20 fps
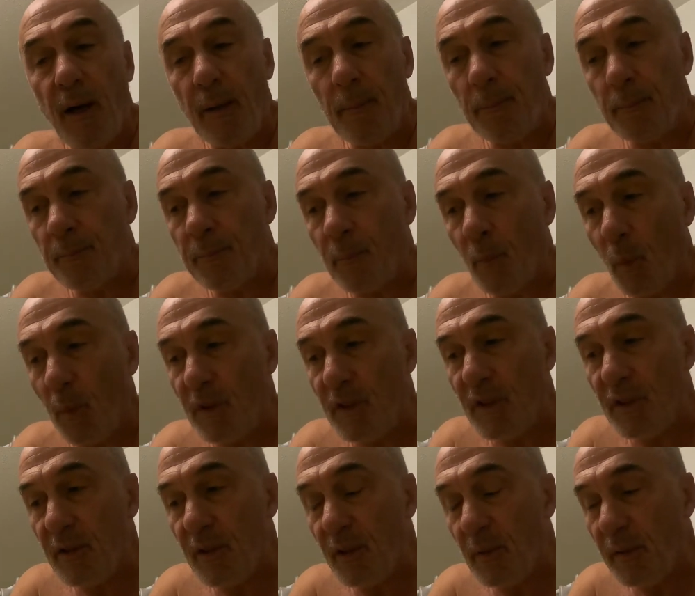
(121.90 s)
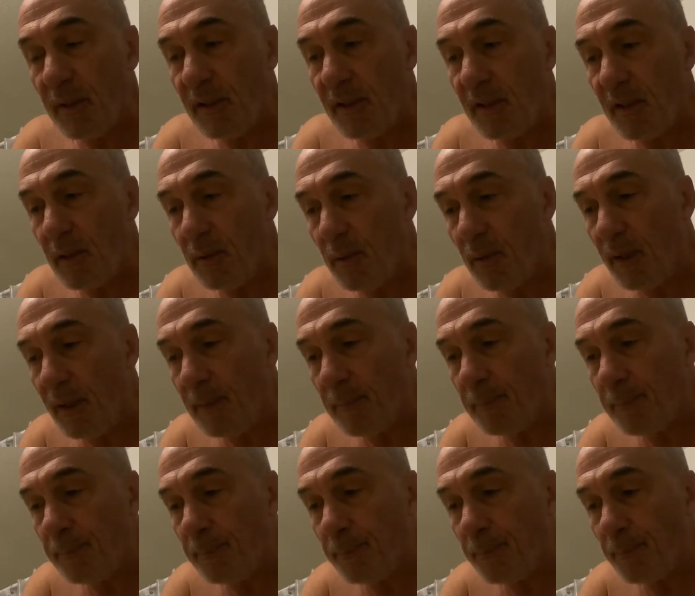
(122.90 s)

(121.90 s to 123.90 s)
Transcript: um, what you do is you uh,